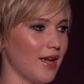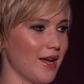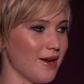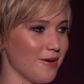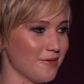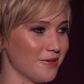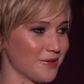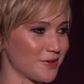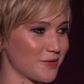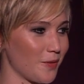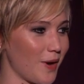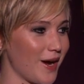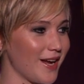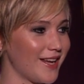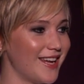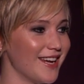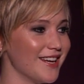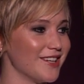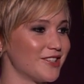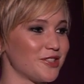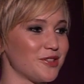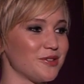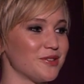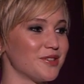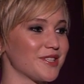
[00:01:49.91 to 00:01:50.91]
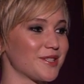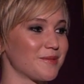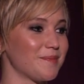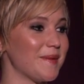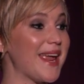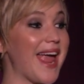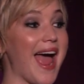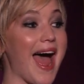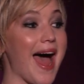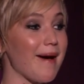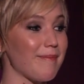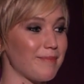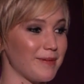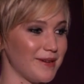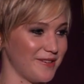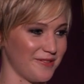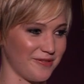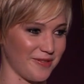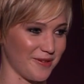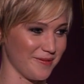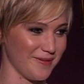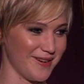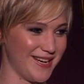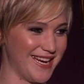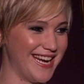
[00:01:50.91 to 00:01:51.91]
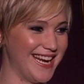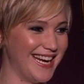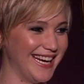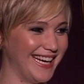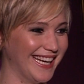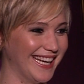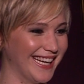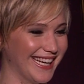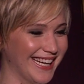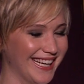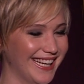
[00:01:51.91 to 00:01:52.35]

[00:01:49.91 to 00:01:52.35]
line was, why can't you just be happy for me?